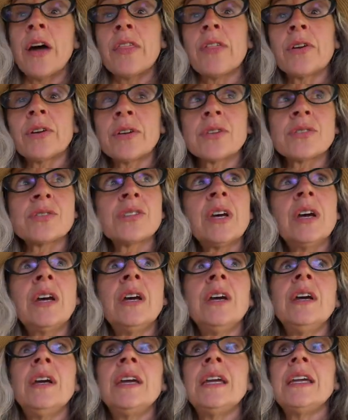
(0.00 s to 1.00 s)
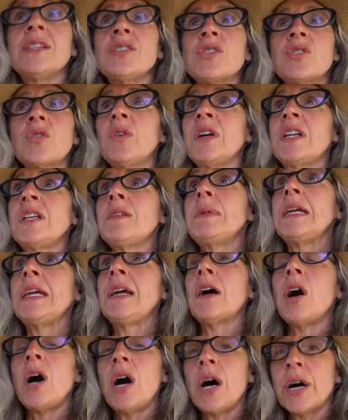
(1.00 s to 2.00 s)
others is going to be
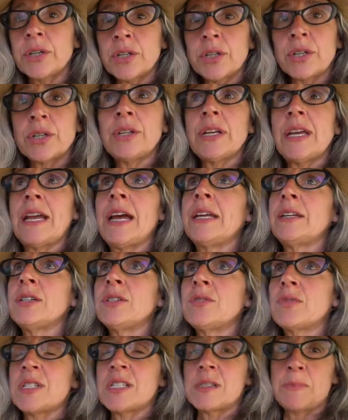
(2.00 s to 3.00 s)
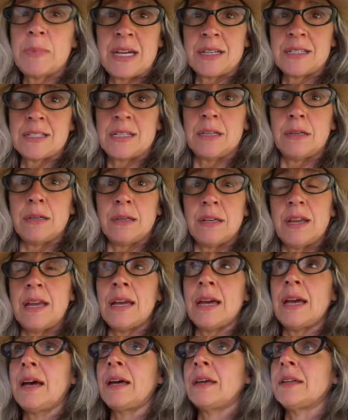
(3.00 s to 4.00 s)
honored and respected
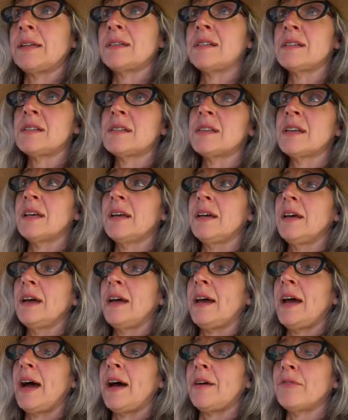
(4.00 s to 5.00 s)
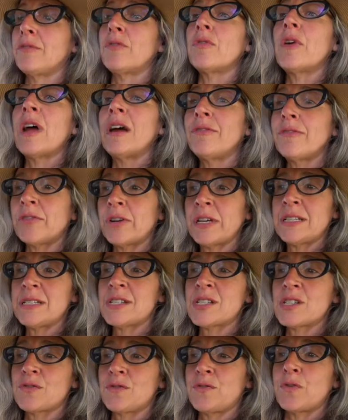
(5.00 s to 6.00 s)
and have
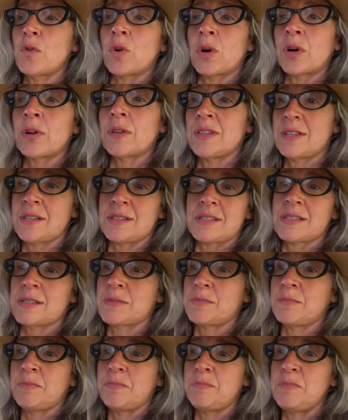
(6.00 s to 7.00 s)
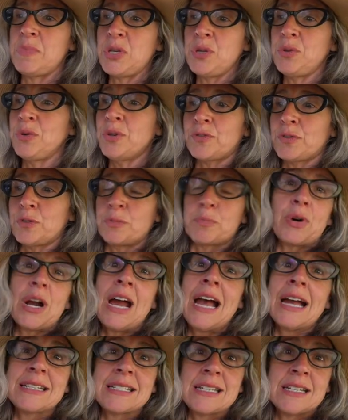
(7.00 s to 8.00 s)
reverence for this beautiful
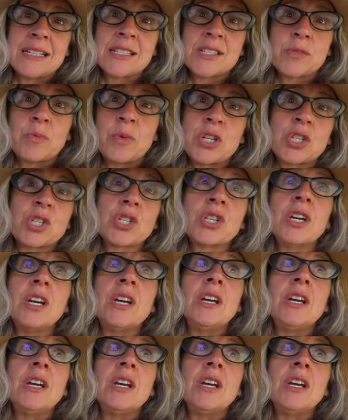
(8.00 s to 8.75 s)
practice, which